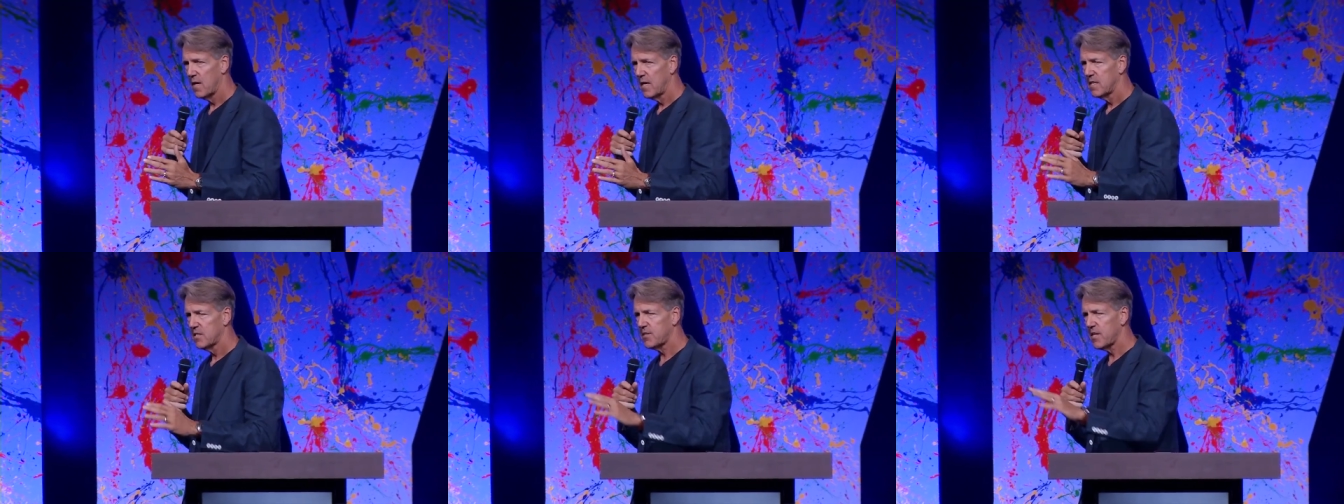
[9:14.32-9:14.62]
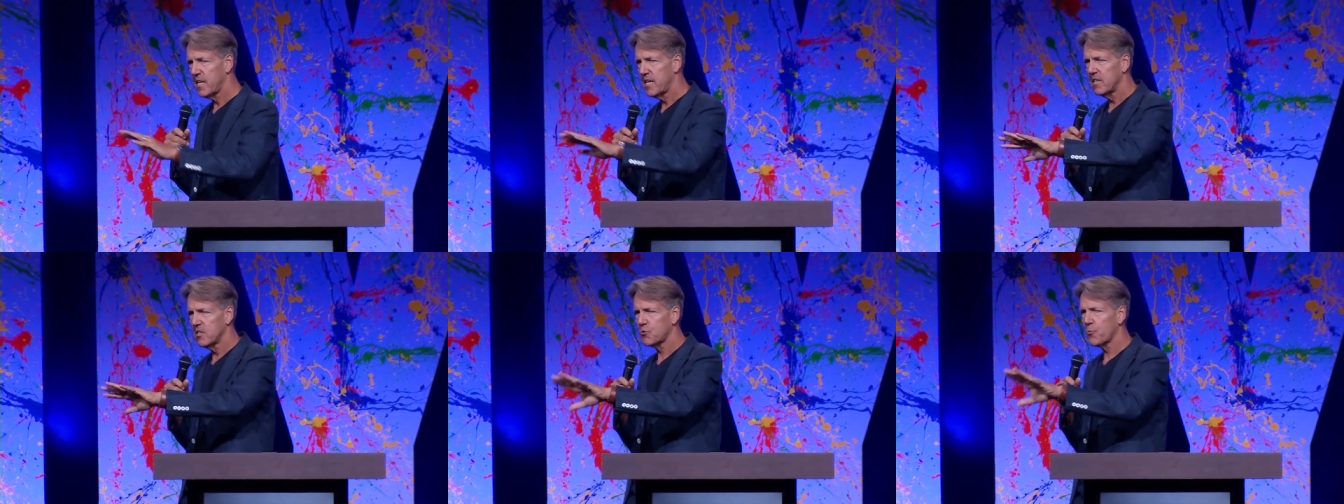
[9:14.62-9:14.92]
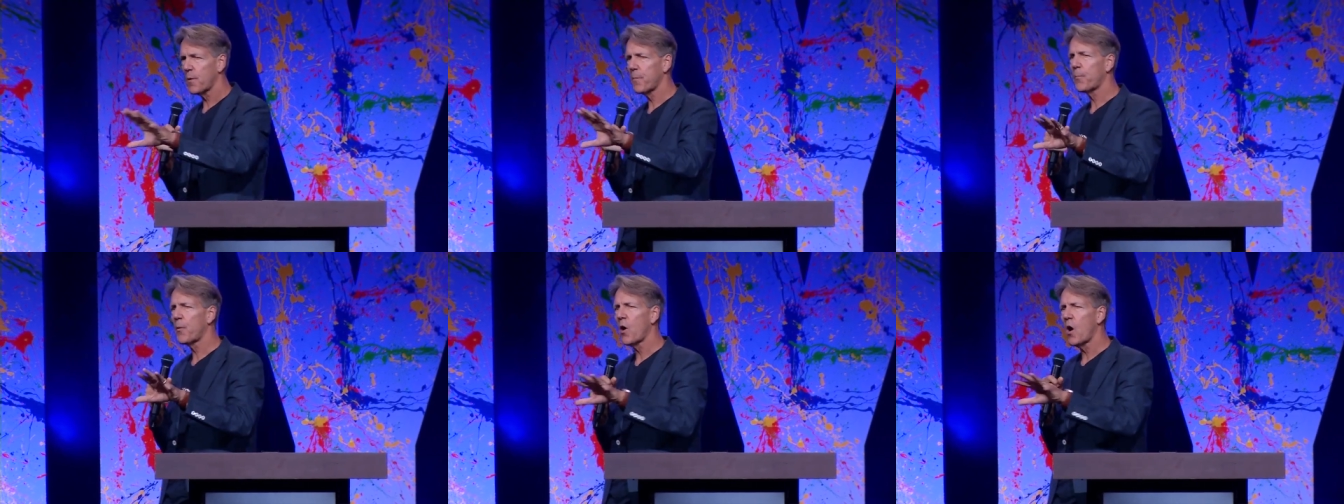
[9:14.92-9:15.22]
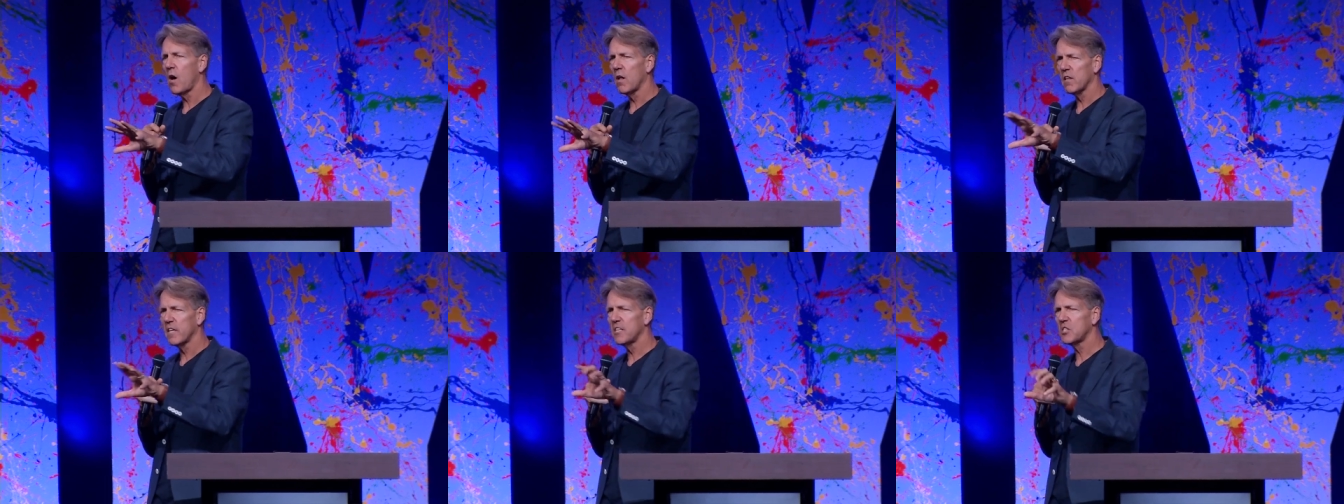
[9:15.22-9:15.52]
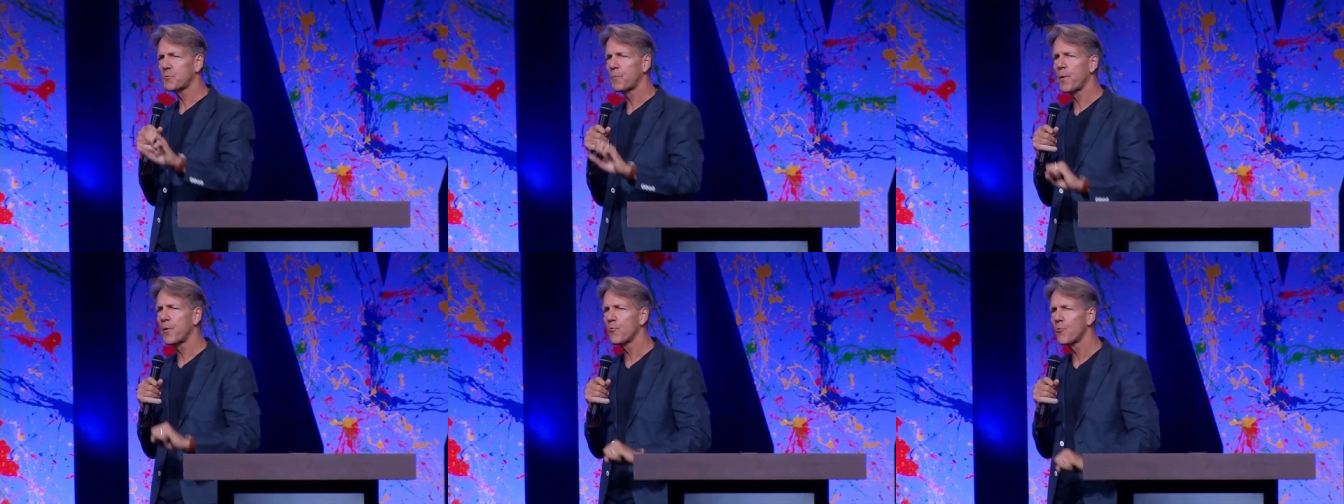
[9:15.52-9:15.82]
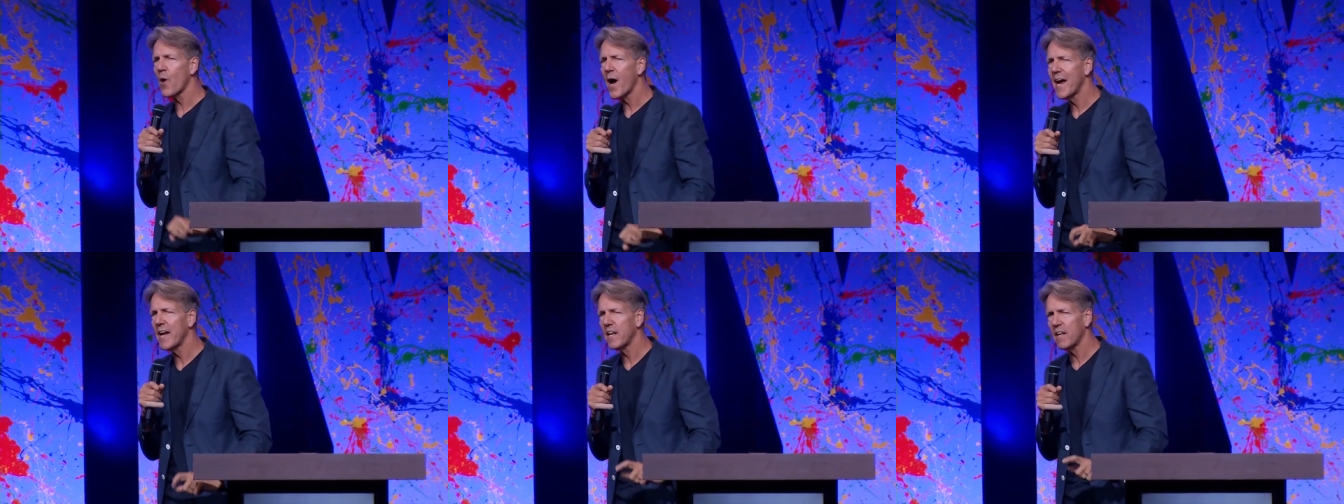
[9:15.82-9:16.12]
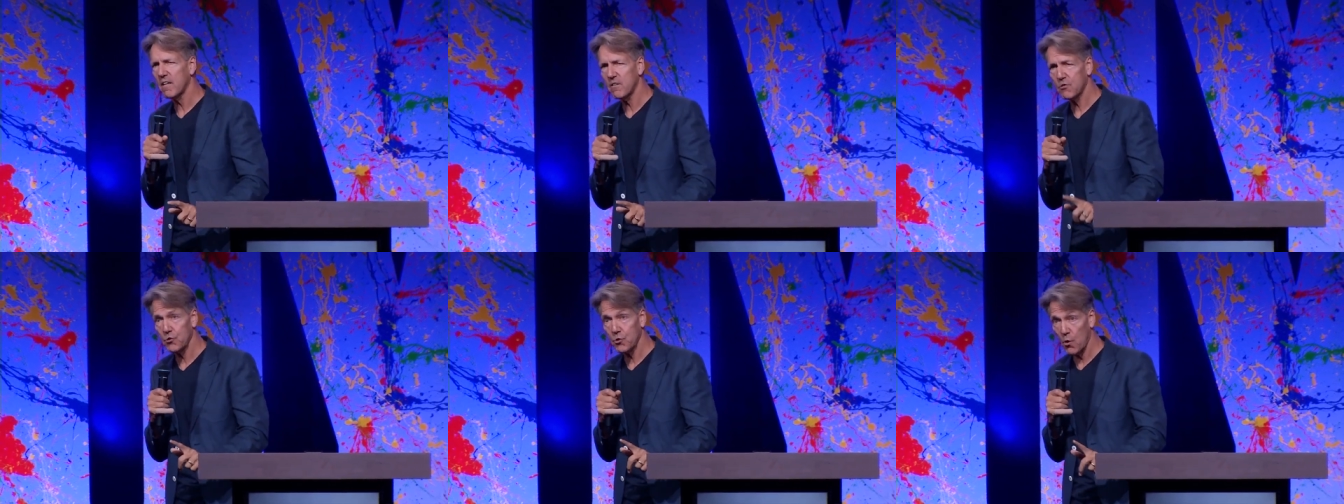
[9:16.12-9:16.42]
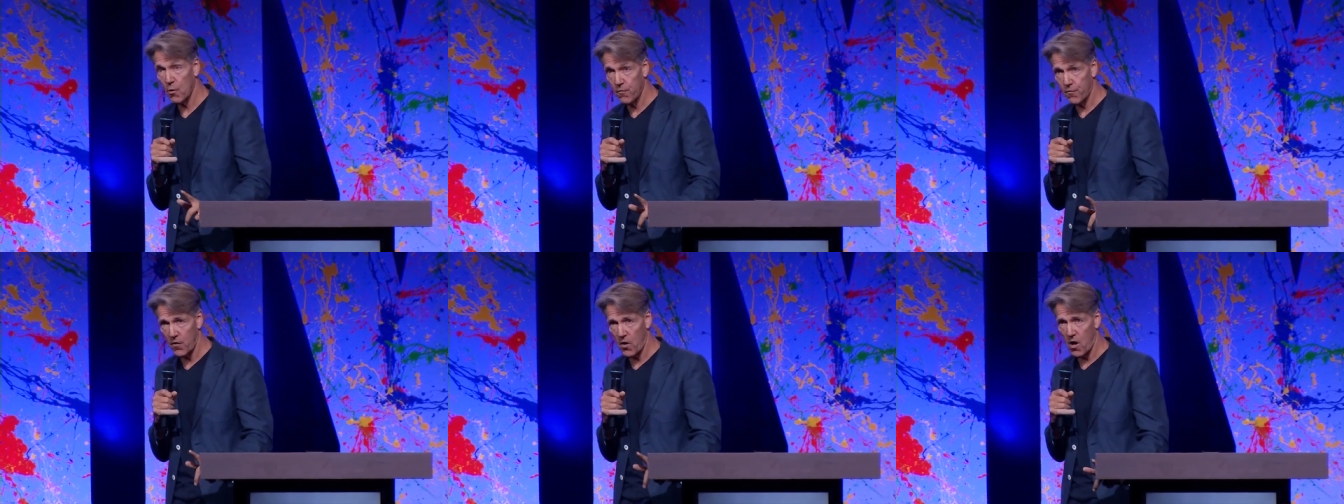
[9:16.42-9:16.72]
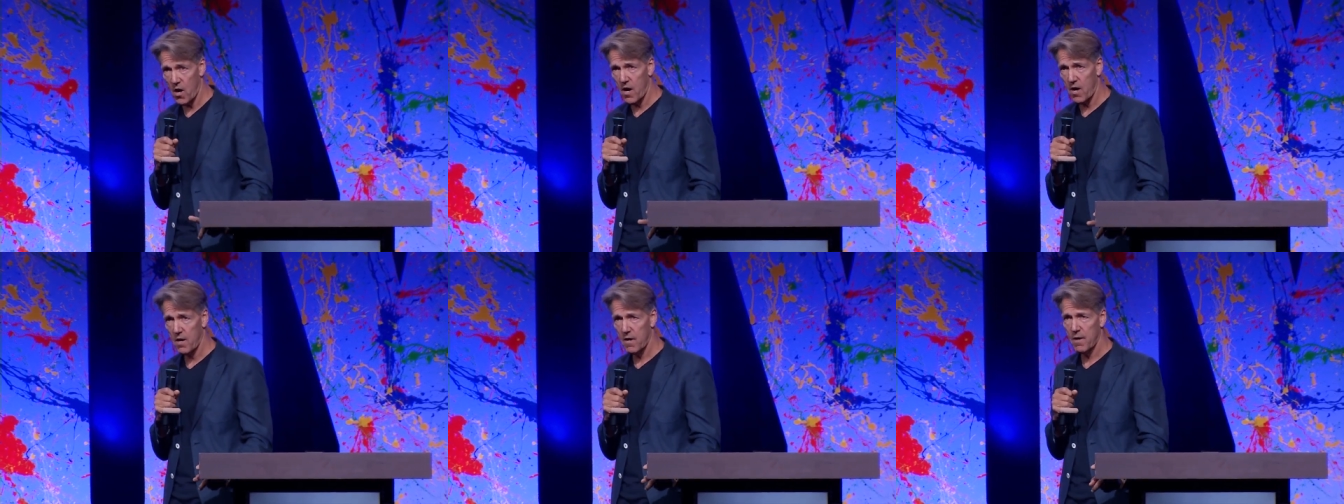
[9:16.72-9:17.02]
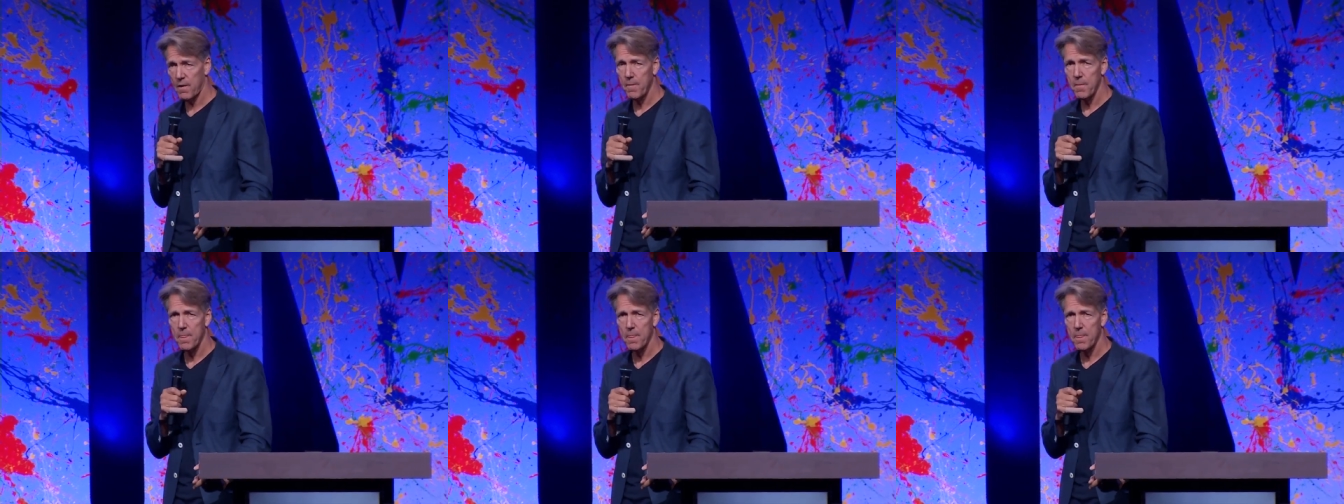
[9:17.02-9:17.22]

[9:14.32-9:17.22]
See, here's what Paul has been writing so far.